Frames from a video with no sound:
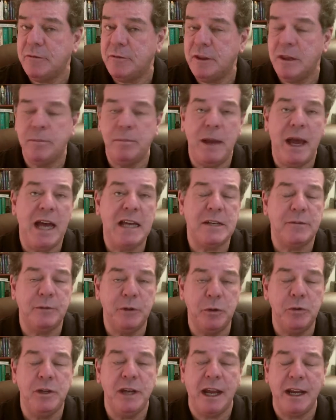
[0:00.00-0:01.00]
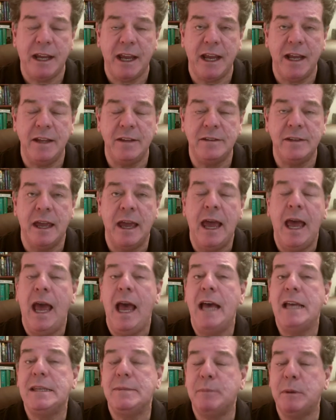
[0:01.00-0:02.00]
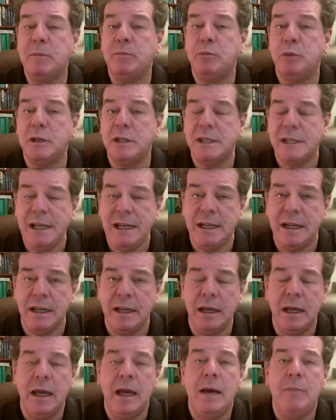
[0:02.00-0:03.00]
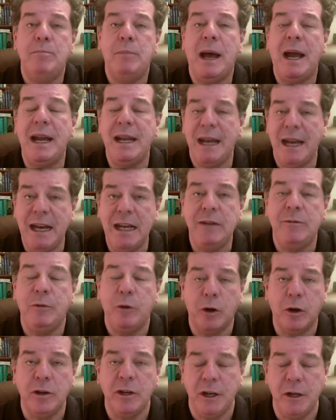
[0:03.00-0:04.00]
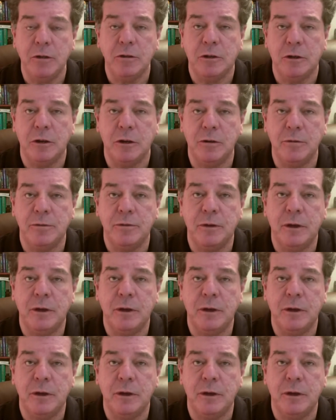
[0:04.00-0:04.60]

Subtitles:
the past few decades has been preceded by an inverted yield curve.